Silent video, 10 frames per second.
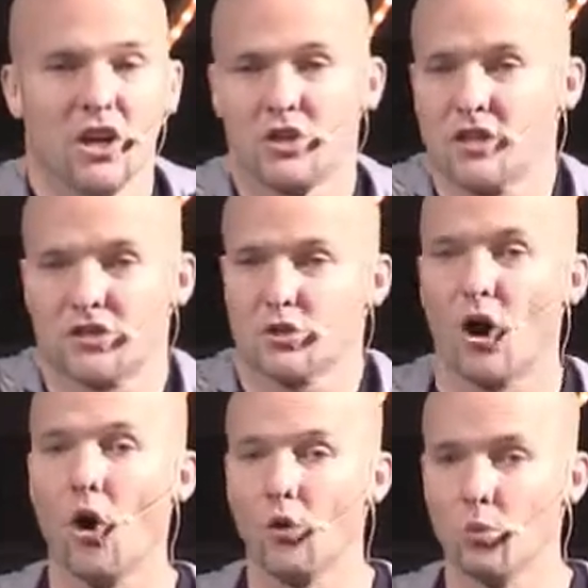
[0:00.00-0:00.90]
just your
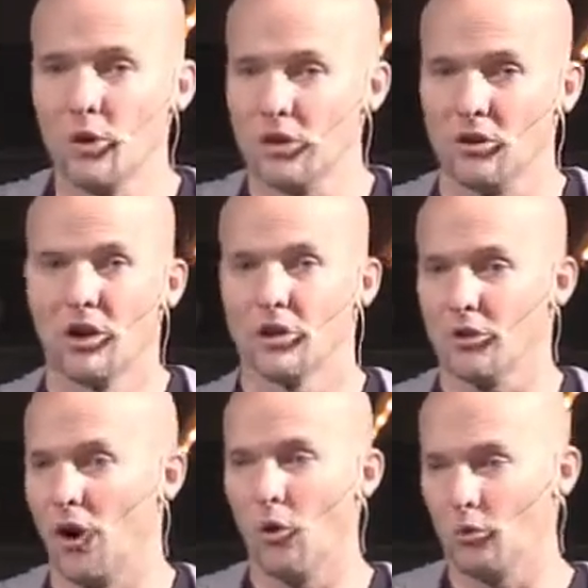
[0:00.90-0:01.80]
own will, your
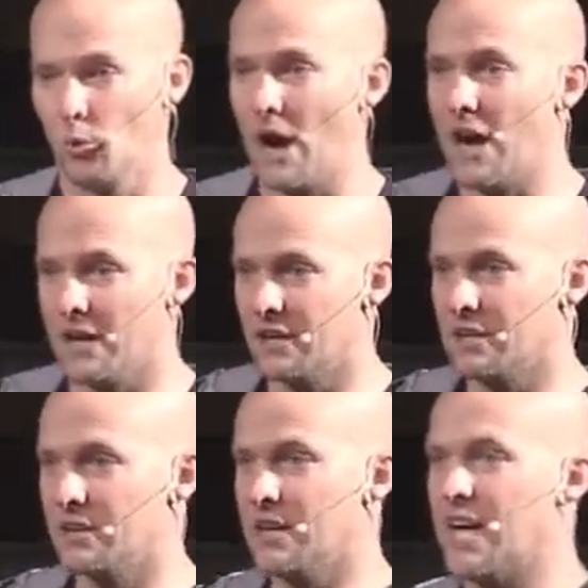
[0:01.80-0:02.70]
own way.
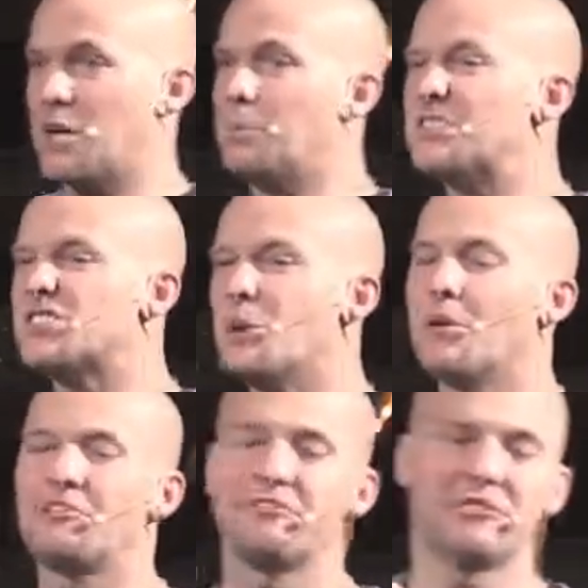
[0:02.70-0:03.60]
It could be some
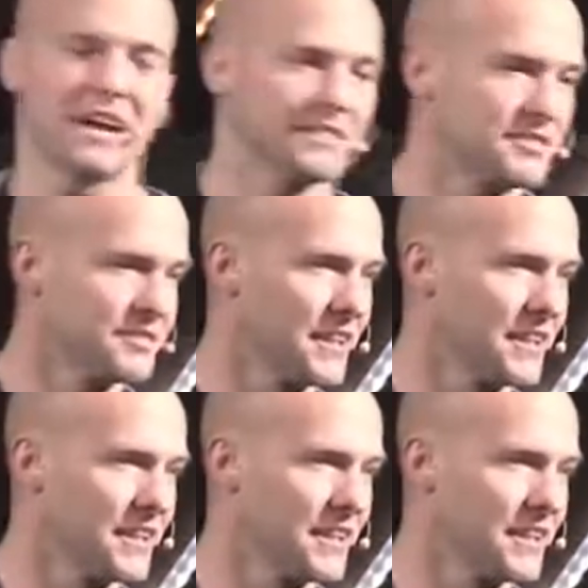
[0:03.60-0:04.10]
offense